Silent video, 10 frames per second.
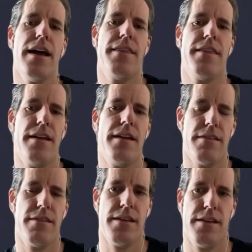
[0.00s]
and
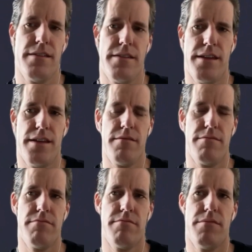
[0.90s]
the the
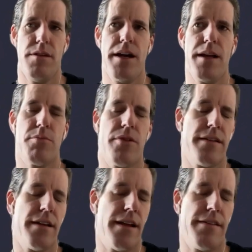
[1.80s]
the the money
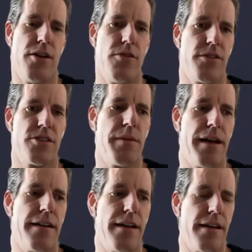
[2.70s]
printing and the
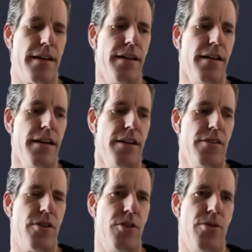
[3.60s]
overspending.
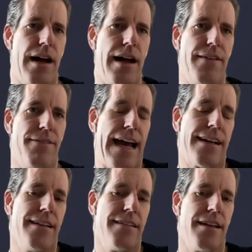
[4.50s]
So if
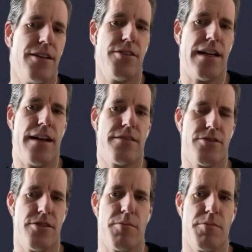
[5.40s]
that continues at its
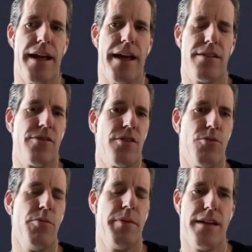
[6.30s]
current pace, there
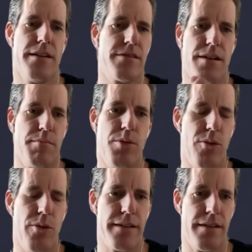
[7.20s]
will be some
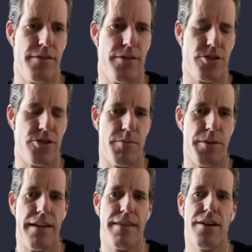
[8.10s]
point in the future.
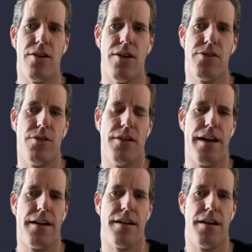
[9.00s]
But I think also a
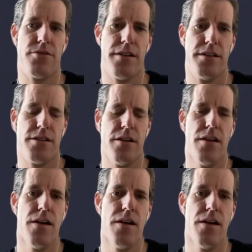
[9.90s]
lot of countries